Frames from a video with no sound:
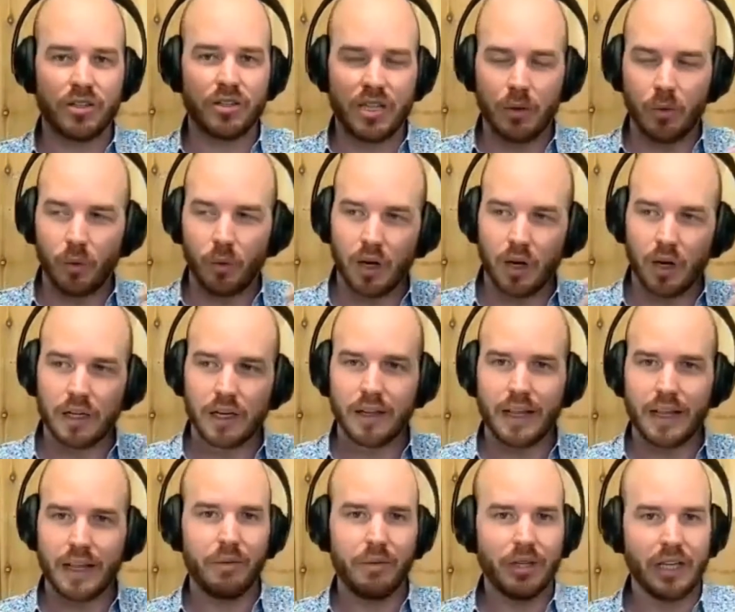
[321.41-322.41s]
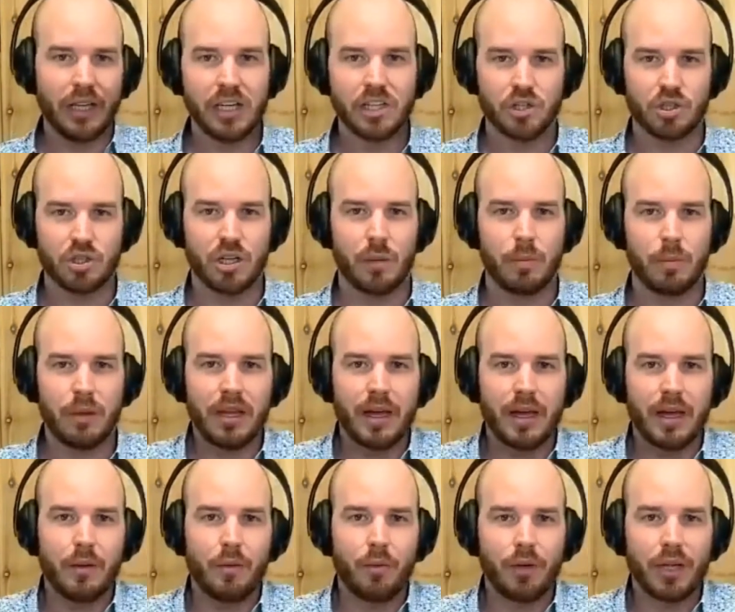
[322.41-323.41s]
they want that relationship, and
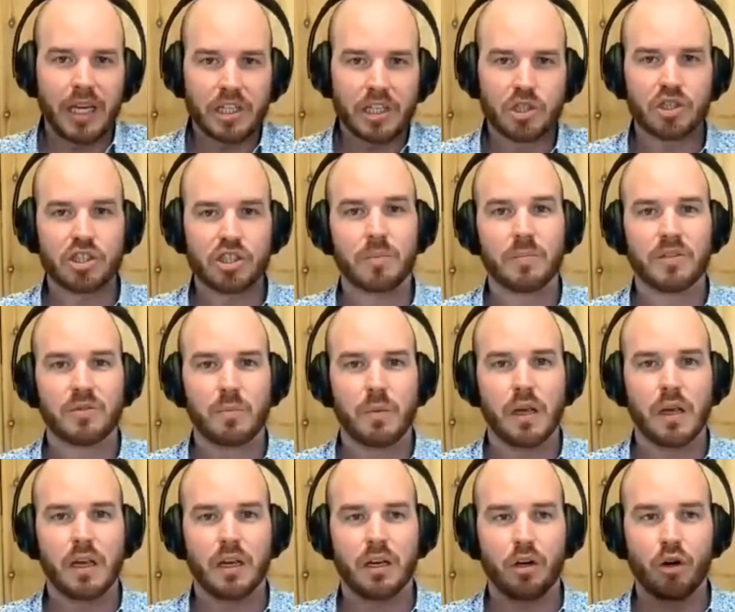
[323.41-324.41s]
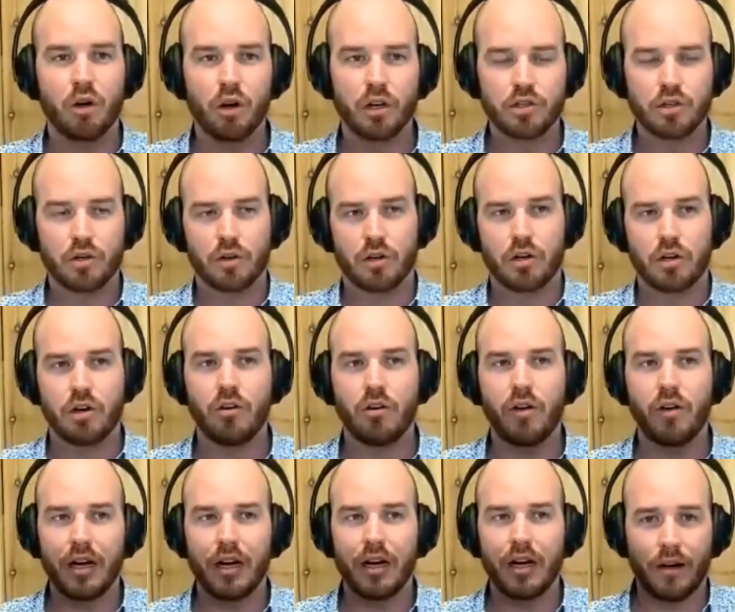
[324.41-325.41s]
that relationship is being nurtured or
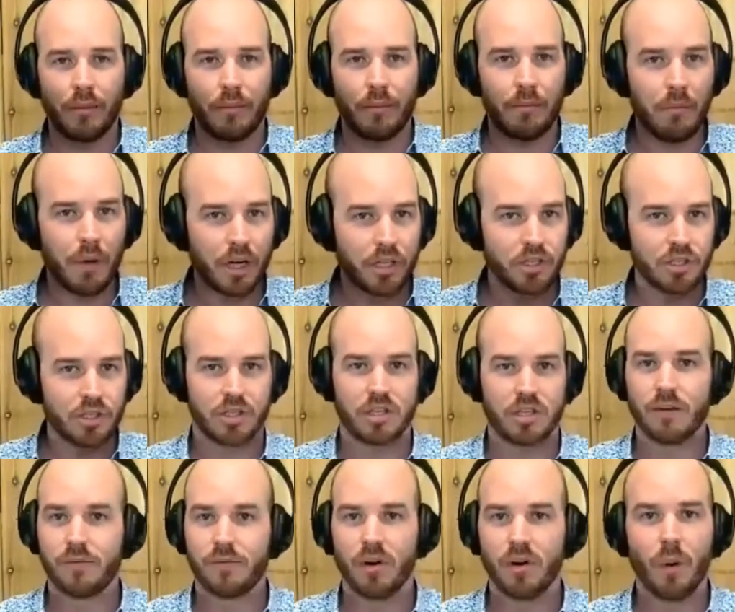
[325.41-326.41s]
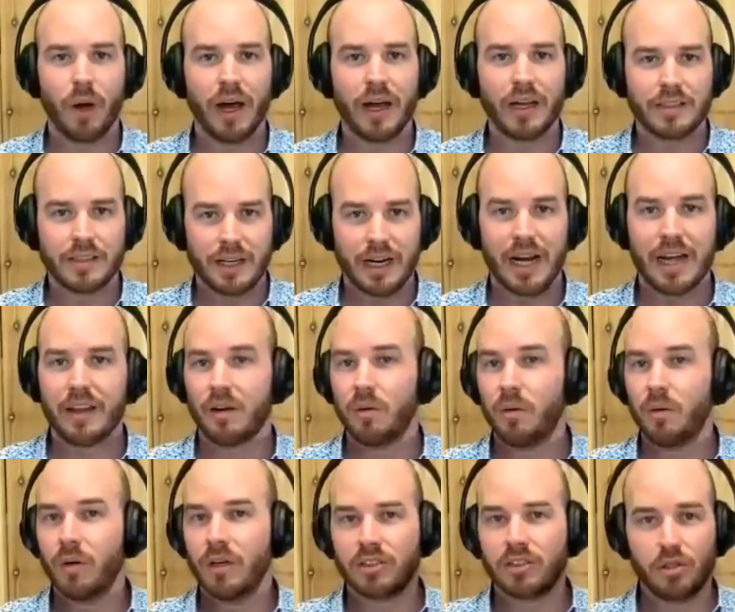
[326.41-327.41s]
curated in a much different way today than it
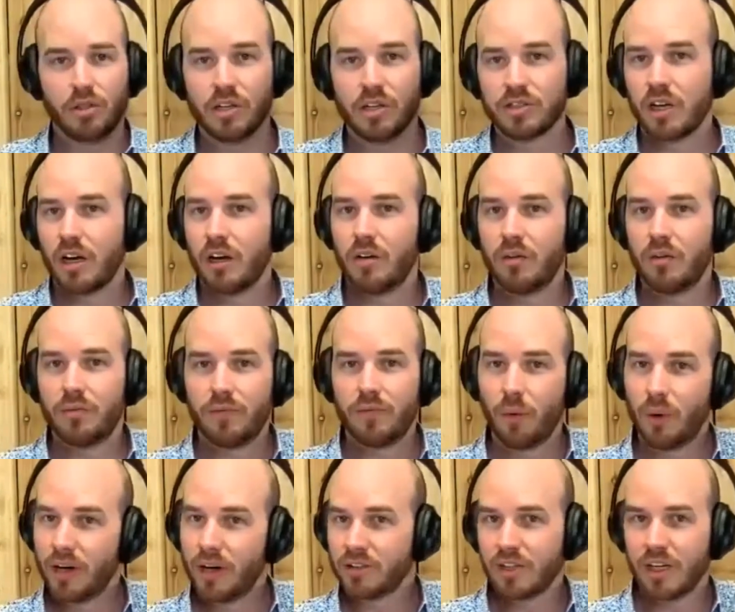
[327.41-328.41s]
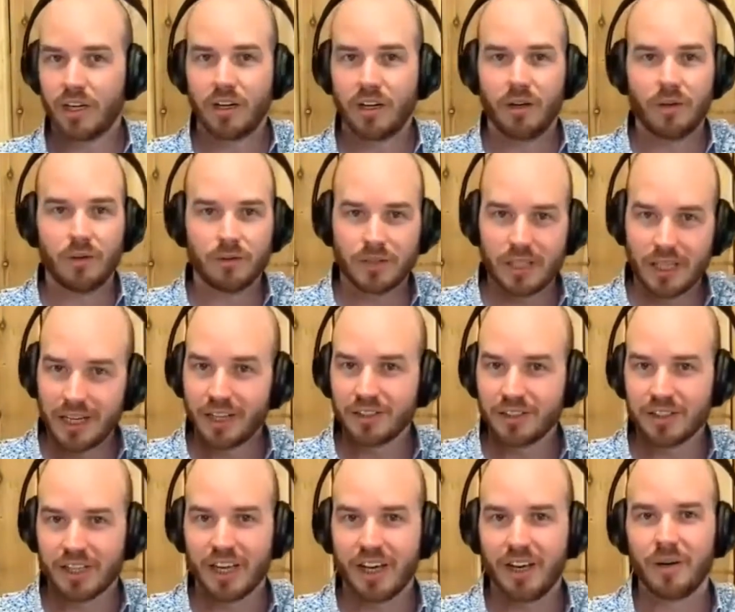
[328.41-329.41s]
was 2 years ago, 4 years ago, 10
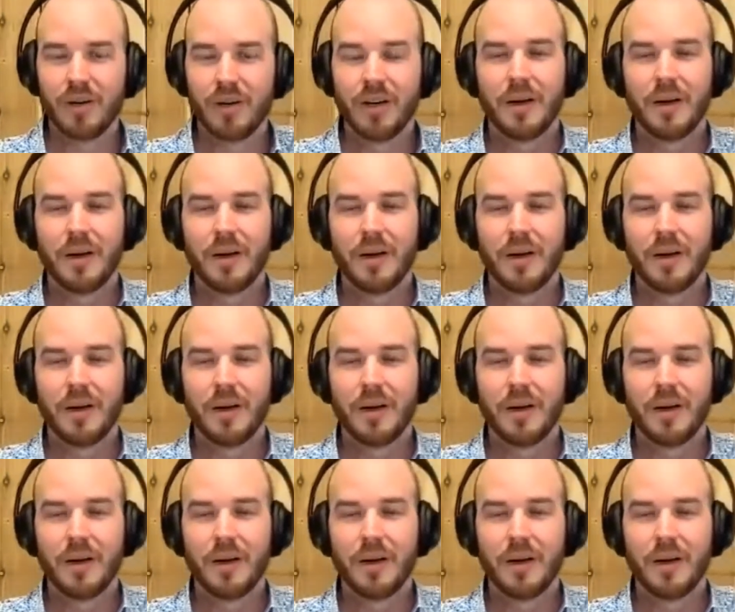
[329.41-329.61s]
years ago.